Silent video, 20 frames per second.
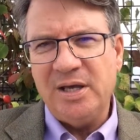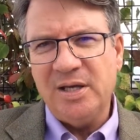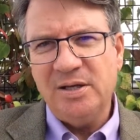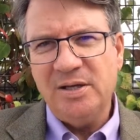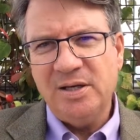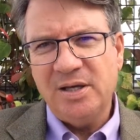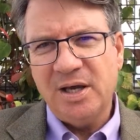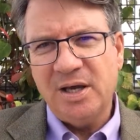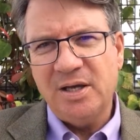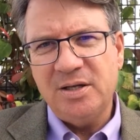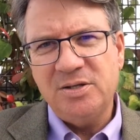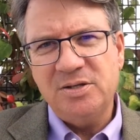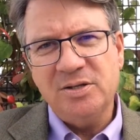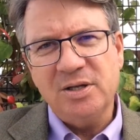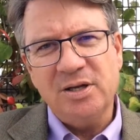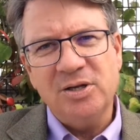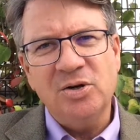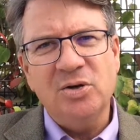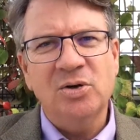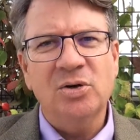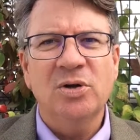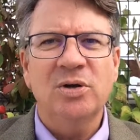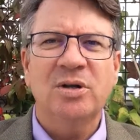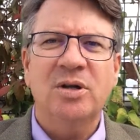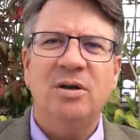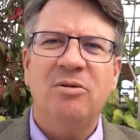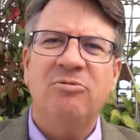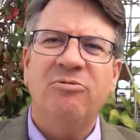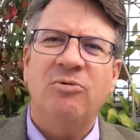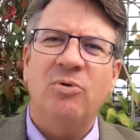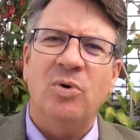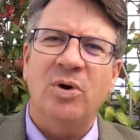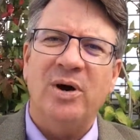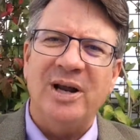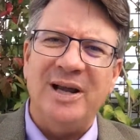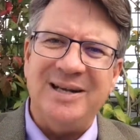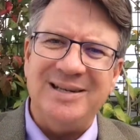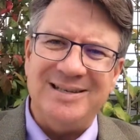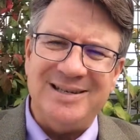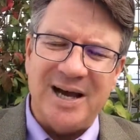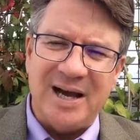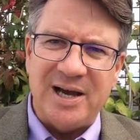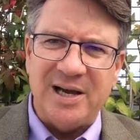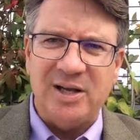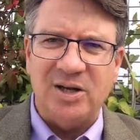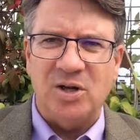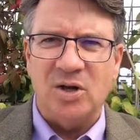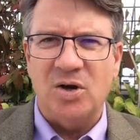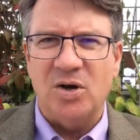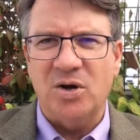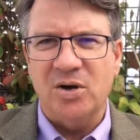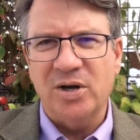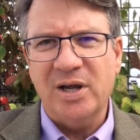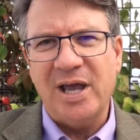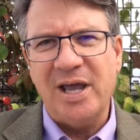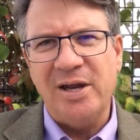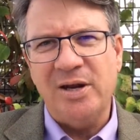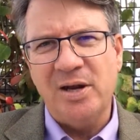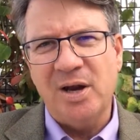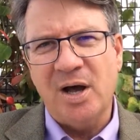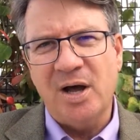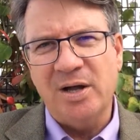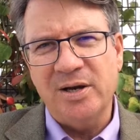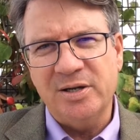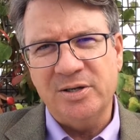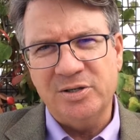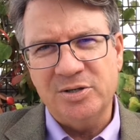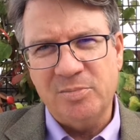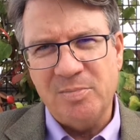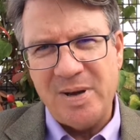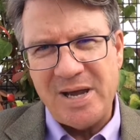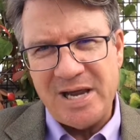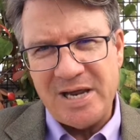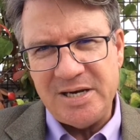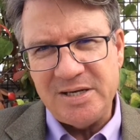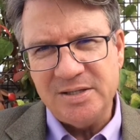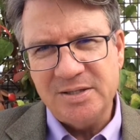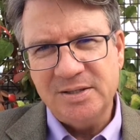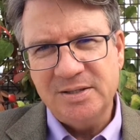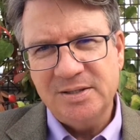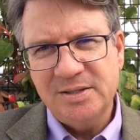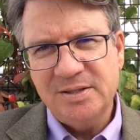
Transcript: indicates that you're looking for a dialogue and not a debate.